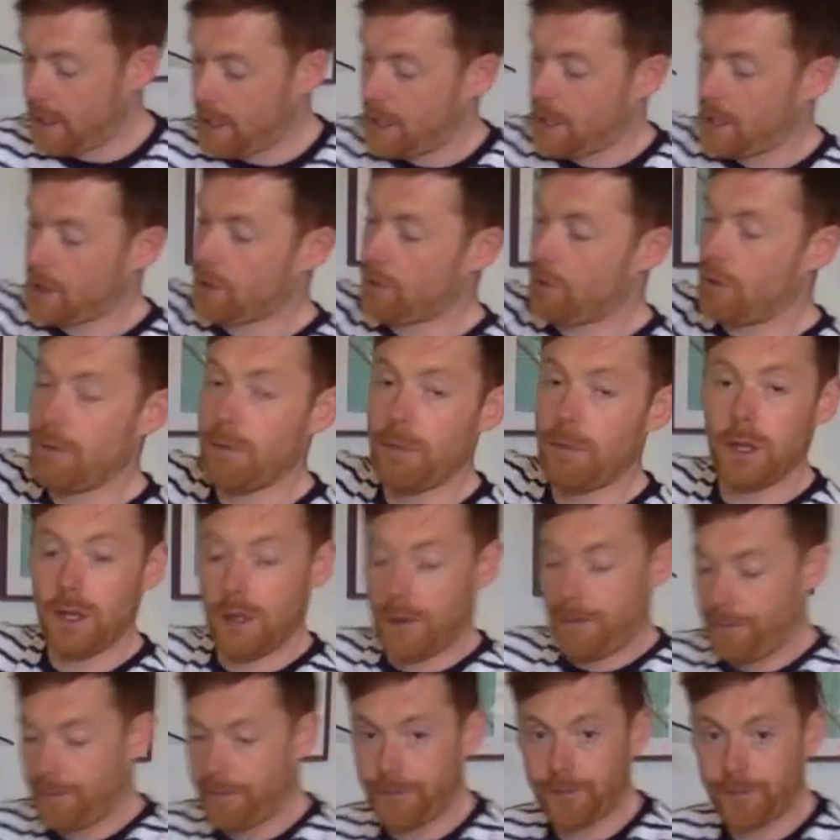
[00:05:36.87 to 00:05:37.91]
our crumble
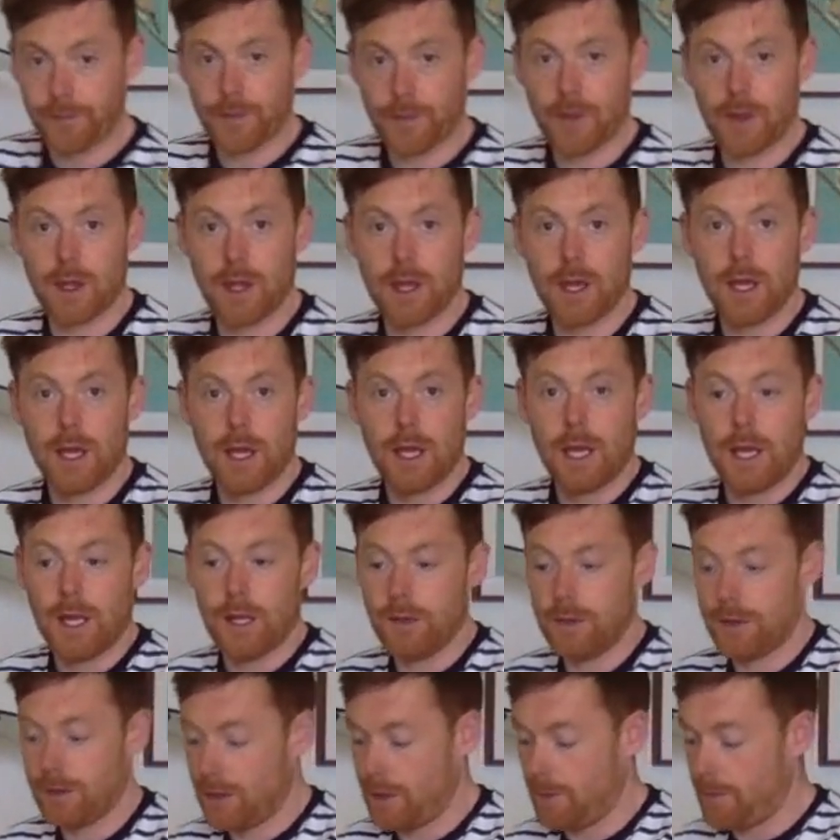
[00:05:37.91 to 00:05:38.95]

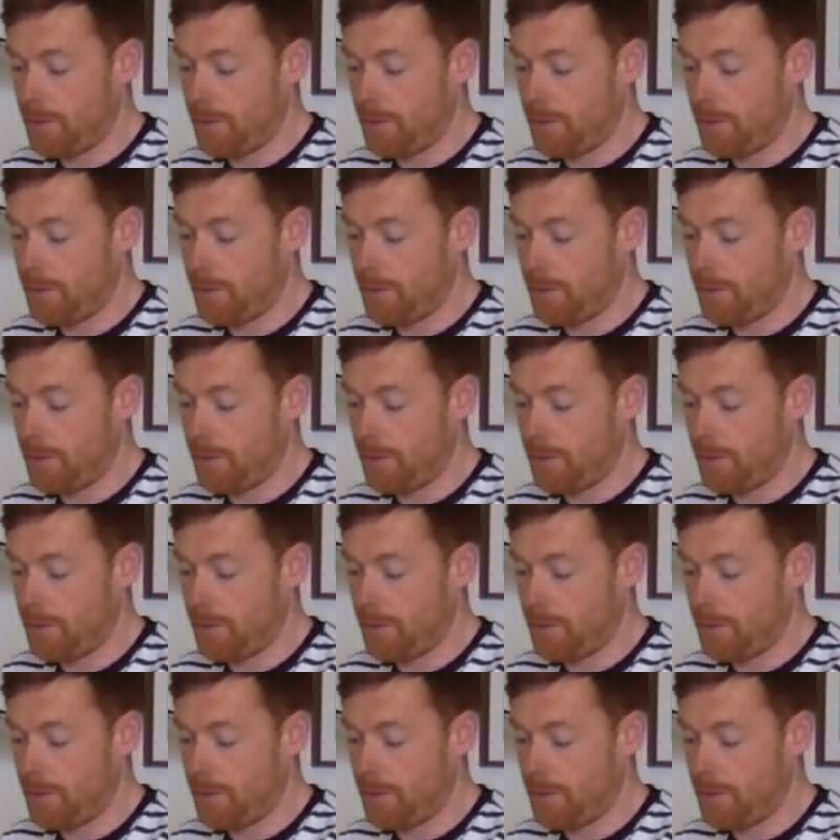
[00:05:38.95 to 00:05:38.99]
into the